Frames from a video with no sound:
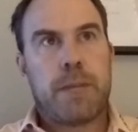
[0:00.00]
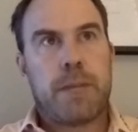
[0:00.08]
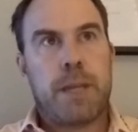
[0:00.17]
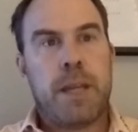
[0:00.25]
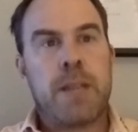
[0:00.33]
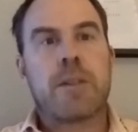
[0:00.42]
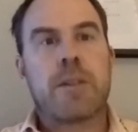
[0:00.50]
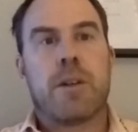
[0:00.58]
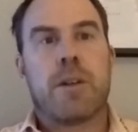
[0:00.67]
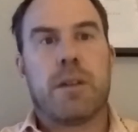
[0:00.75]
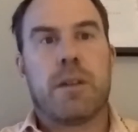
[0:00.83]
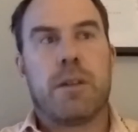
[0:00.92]
In
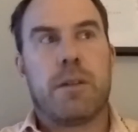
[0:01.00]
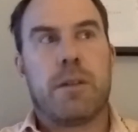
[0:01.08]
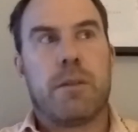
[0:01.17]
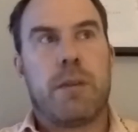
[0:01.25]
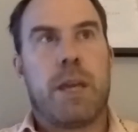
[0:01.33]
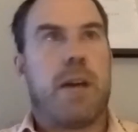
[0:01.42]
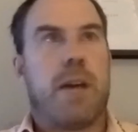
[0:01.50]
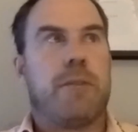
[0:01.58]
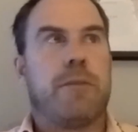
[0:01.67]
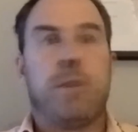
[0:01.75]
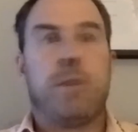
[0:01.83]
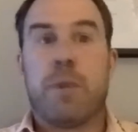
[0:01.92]
Scotland, we
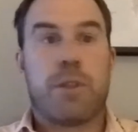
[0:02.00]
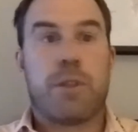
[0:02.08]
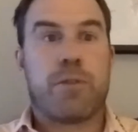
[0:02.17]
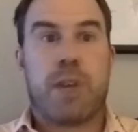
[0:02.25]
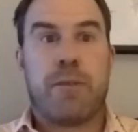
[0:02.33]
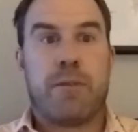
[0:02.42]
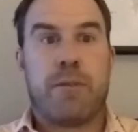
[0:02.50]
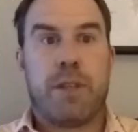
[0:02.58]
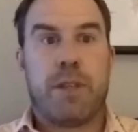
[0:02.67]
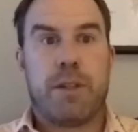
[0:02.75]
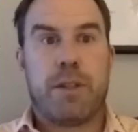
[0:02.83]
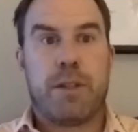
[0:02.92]
have numerous driving
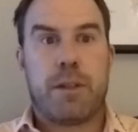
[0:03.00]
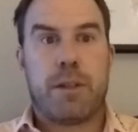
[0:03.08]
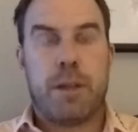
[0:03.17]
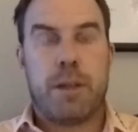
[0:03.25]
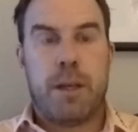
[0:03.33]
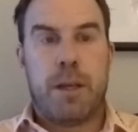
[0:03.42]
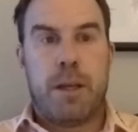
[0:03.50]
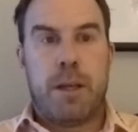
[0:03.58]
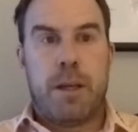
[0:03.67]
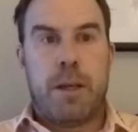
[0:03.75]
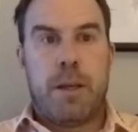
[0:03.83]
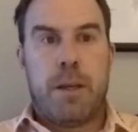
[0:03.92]
ranges.
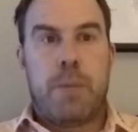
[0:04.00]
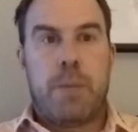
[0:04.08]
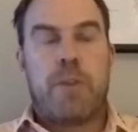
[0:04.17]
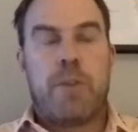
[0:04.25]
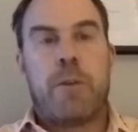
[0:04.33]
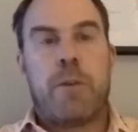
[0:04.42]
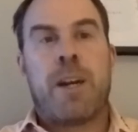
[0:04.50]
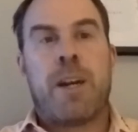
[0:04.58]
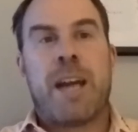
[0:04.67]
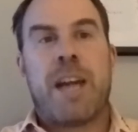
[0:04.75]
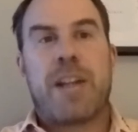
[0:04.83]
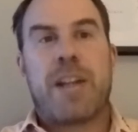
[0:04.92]
But for a
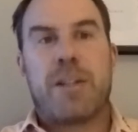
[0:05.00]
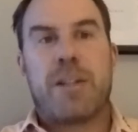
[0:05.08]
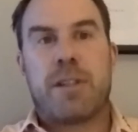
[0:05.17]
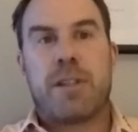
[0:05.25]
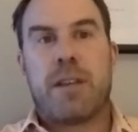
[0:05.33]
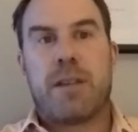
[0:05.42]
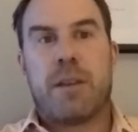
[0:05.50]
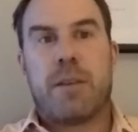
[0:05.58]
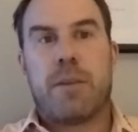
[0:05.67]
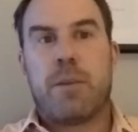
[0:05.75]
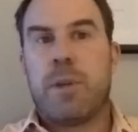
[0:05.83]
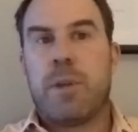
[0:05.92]
national
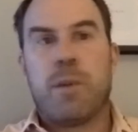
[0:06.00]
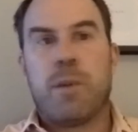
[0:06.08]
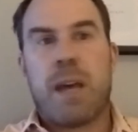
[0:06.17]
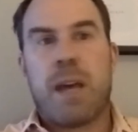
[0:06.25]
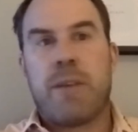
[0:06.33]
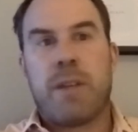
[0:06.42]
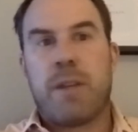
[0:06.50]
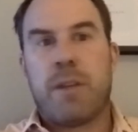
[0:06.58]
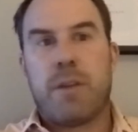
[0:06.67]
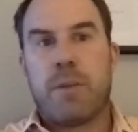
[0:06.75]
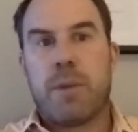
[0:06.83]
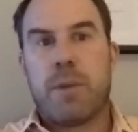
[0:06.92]
setup, we don't have an
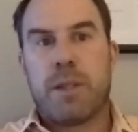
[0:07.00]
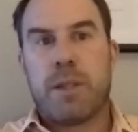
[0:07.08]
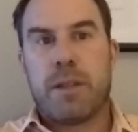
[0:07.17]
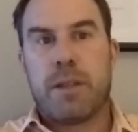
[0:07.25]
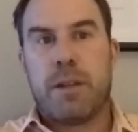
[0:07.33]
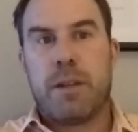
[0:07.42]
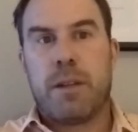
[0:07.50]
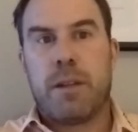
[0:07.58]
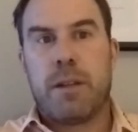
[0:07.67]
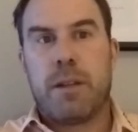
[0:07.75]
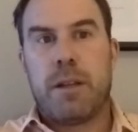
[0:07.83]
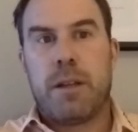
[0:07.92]
indoor putting green.
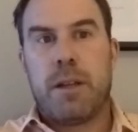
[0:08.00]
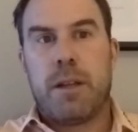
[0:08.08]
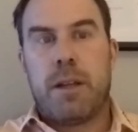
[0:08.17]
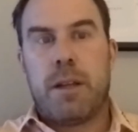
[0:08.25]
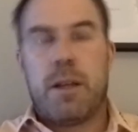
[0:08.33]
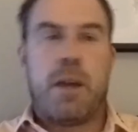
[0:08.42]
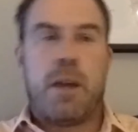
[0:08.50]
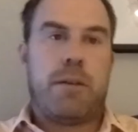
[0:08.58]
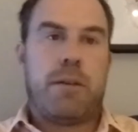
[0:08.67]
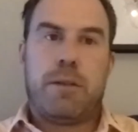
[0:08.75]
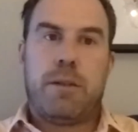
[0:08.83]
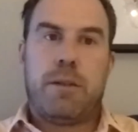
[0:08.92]
Now,
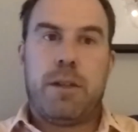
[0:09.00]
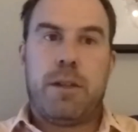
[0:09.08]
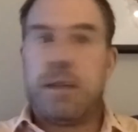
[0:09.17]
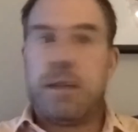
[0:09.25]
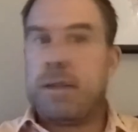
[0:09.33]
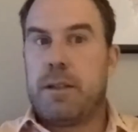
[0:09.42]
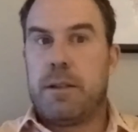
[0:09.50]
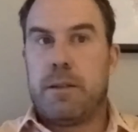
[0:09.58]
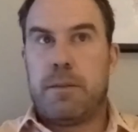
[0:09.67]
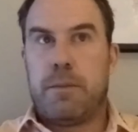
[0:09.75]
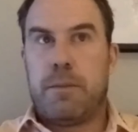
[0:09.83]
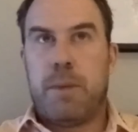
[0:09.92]
you can,
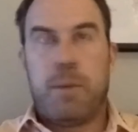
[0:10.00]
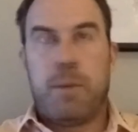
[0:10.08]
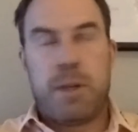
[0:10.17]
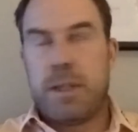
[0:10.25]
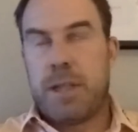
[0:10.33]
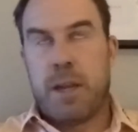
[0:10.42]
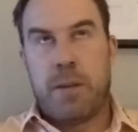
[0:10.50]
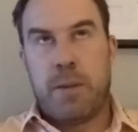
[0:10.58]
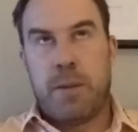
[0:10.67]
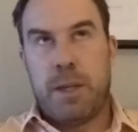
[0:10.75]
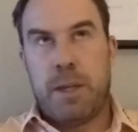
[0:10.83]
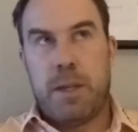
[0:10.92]
people can tell
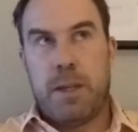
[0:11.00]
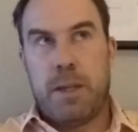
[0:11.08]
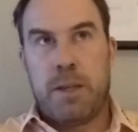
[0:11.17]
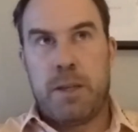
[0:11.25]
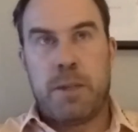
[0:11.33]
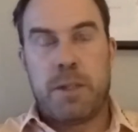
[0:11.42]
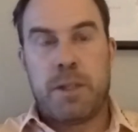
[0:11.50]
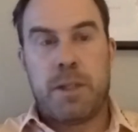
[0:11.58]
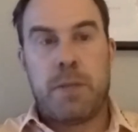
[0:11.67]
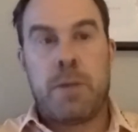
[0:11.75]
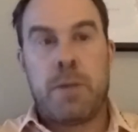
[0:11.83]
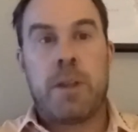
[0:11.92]
me as much as
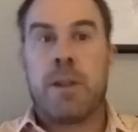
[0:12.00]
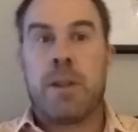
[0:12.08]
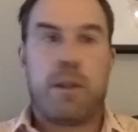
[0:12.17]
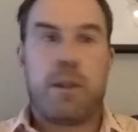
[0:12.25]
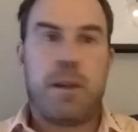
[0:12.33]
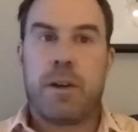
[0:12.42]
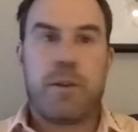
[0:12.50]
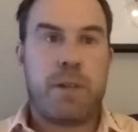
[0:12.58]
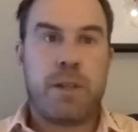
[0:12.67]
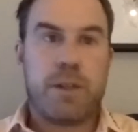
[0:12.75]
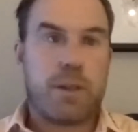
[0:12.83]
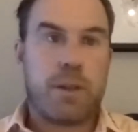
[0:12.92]
they want that their
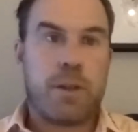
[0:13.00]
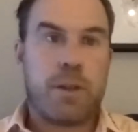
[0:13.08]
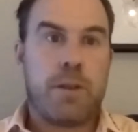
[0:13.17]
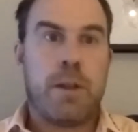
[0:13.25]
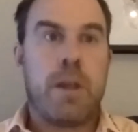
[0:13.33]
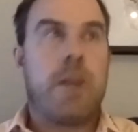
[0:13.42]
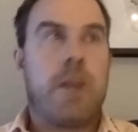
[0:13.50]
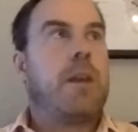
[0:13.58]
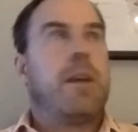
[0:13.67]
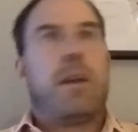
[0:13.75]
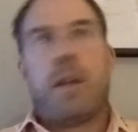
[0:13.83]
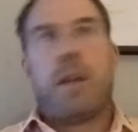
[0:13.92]
greens are good
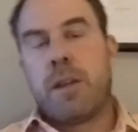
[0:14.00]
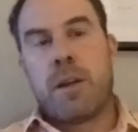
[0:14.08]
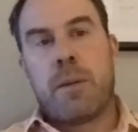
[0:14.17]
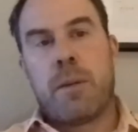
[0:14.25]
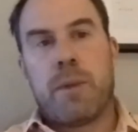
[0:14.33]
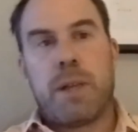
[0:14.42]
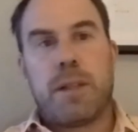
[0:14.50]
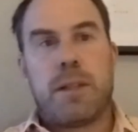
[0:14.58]
and you can come and practice